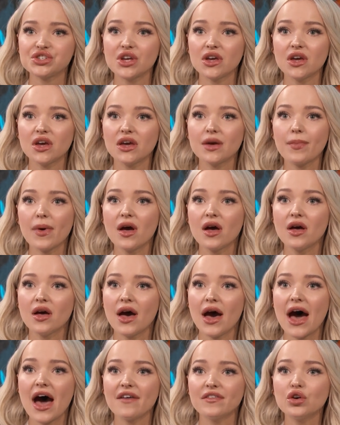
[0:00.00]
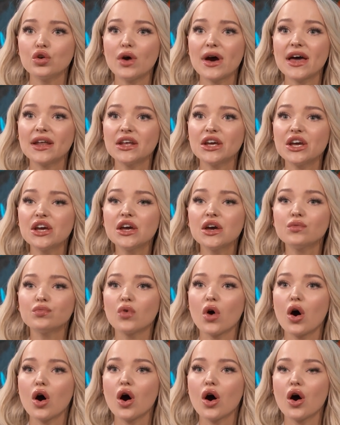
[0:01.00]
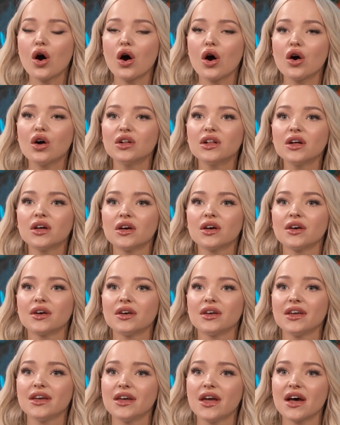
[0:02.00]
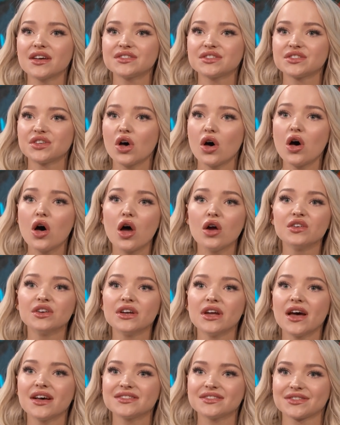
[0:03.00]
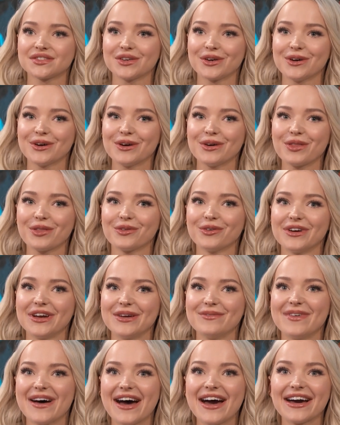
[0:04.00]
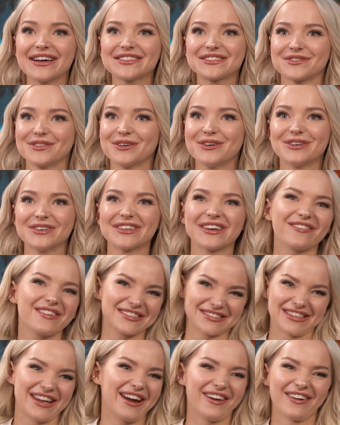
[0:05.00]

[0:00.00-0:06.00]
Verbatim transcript: sheep. Have you any wool? Yes, sir. Yes, sir. Three bags full. That was,